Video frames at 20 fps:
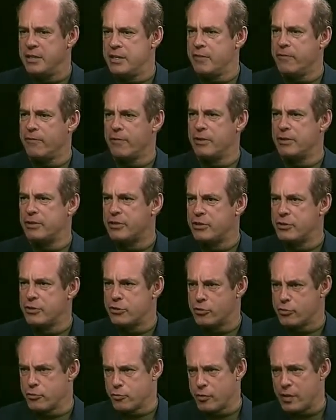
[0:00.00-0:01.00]
different
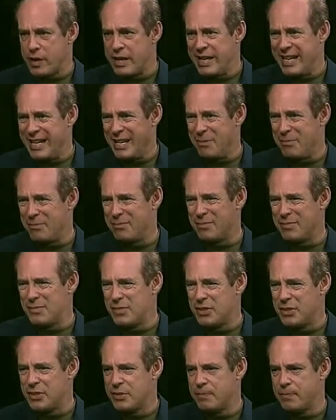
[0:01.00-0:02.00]

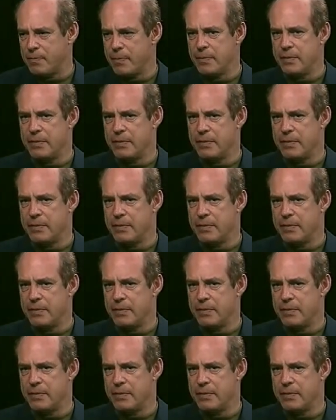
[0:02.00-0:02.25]
streams.